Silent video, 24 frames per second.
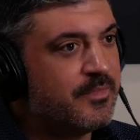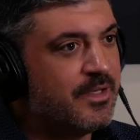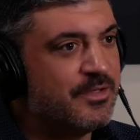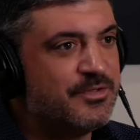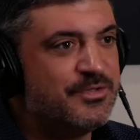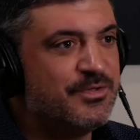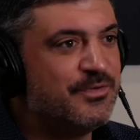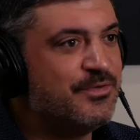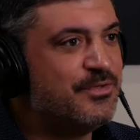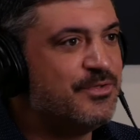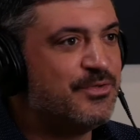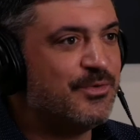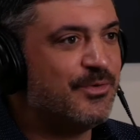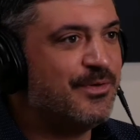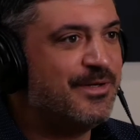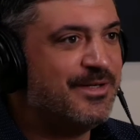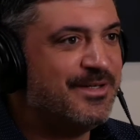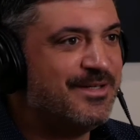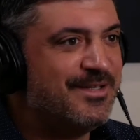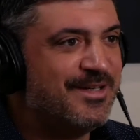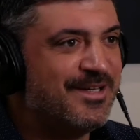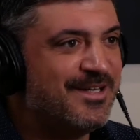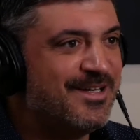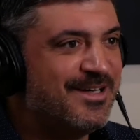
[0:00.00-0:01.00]
Now, did you
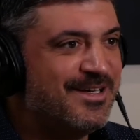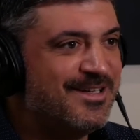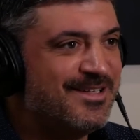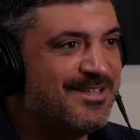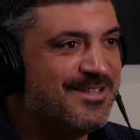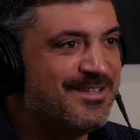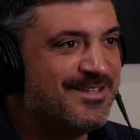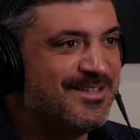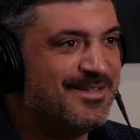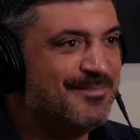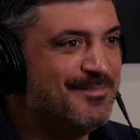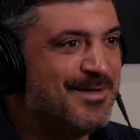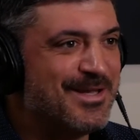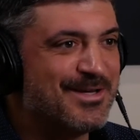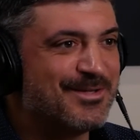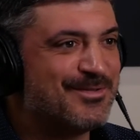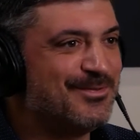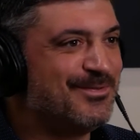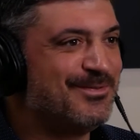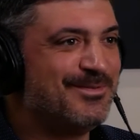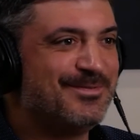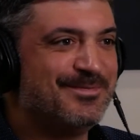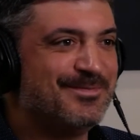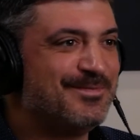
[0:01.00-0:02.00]
enjoy the
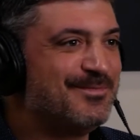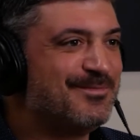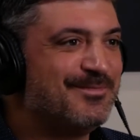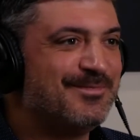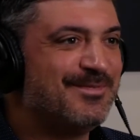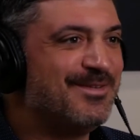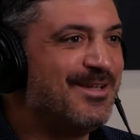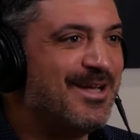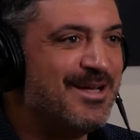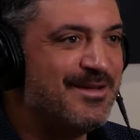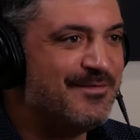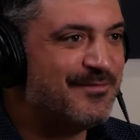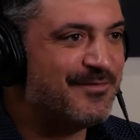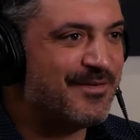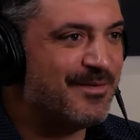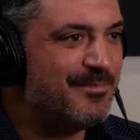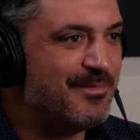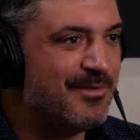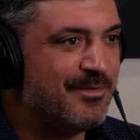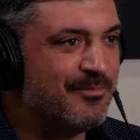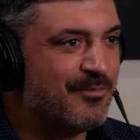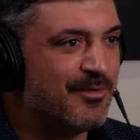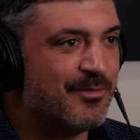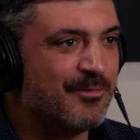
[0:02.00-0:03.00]
medical life? I
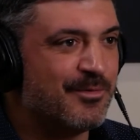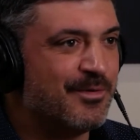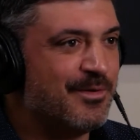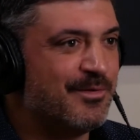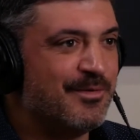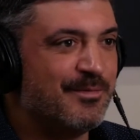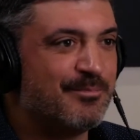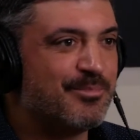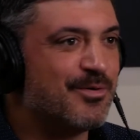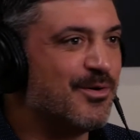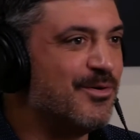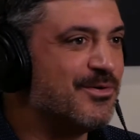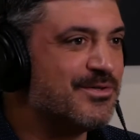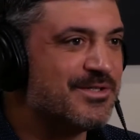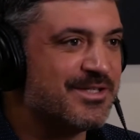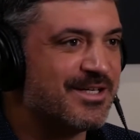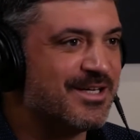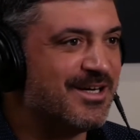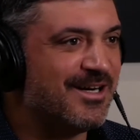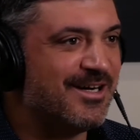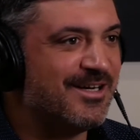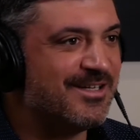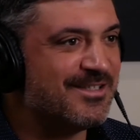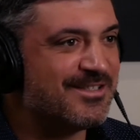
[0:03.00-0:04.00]
mean, what were the pros and
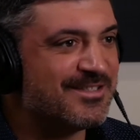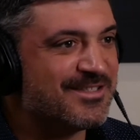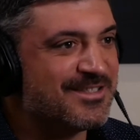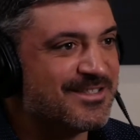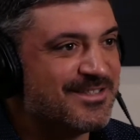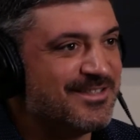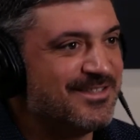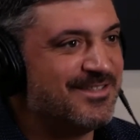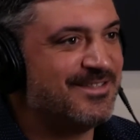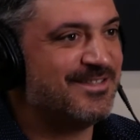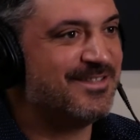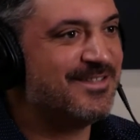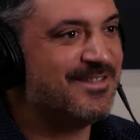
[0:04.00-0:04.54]
cons?